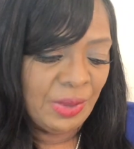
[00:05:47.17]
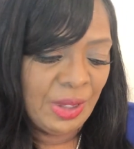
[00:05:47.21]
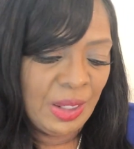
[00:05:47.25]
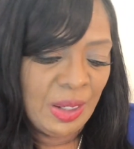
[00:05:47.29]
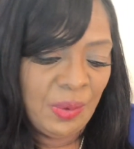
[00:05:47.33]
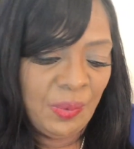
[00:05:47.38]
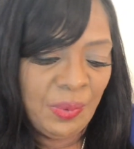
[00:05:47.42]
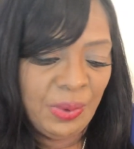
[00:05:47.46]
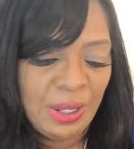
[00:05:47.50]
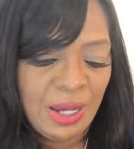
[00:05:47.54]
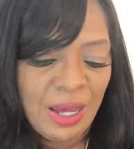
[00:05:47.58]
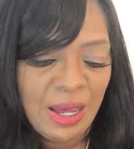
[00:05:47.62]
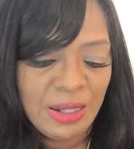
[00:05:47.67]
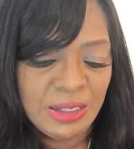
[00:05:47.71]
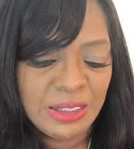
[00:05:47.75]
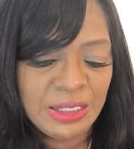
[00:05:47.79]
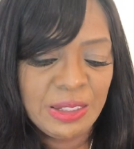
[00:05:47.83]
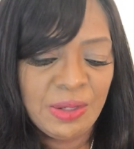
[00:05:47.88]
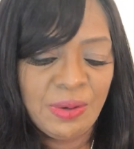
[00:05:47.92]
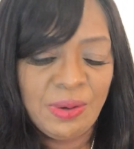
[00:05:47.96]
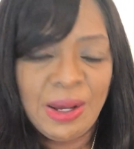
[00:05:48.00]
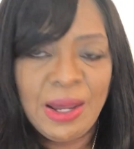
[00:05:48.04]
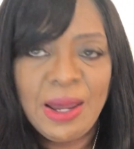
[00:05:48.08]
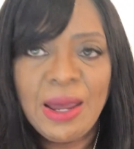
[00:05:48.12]
we
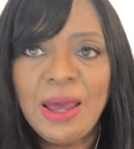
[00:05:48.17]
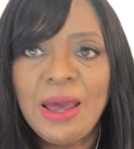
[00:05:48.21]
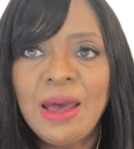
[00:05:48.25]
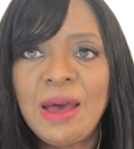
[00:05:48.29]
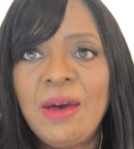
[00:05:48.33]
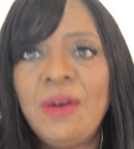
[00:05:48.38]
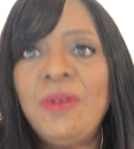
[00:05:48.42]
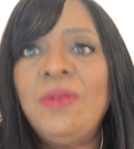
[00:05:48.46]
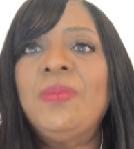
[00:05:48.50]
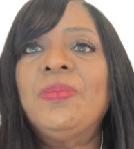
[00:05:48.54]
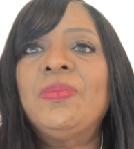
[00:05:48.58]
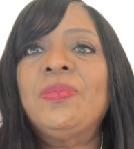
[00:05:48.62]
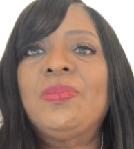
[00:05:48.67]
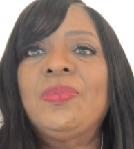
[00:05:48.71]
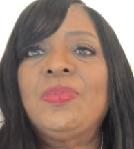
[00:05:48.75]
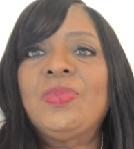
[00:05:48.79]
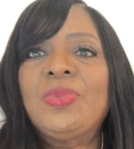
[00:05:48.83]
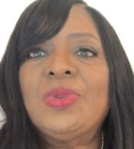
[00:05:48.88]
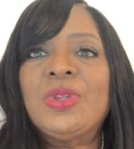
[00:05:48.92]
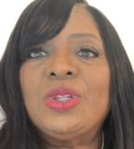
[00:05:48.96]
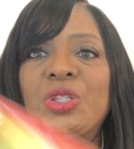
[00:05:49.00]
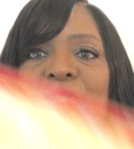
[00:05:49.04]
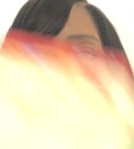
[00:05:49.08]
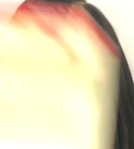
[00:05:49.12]
also have
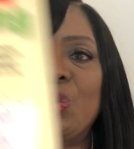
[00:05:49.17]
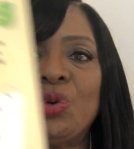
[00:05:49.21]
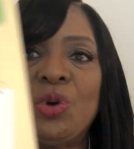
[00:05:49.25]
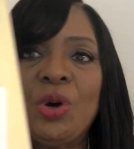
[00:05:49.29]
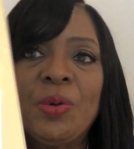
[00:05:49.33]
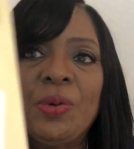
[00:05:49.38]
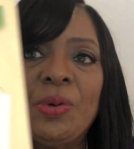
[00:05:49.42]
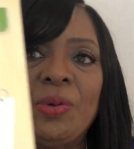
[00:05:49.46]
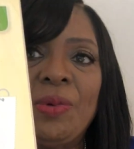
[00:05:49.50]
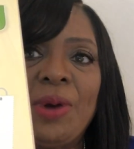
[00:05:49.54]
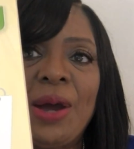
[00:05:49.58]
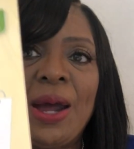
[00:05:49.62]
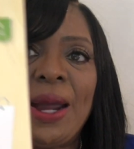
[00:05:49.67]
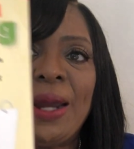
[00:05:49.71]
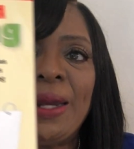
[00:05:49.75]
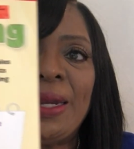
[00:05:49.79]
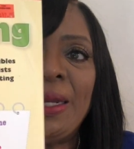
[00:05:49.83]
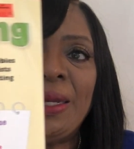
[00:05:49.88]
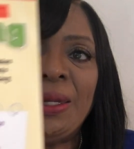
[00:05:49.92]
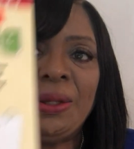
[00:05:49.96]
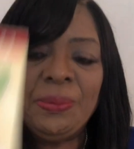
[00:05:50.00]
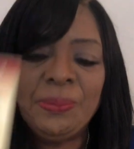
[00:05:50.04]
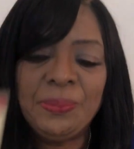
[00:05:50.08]
the story writing,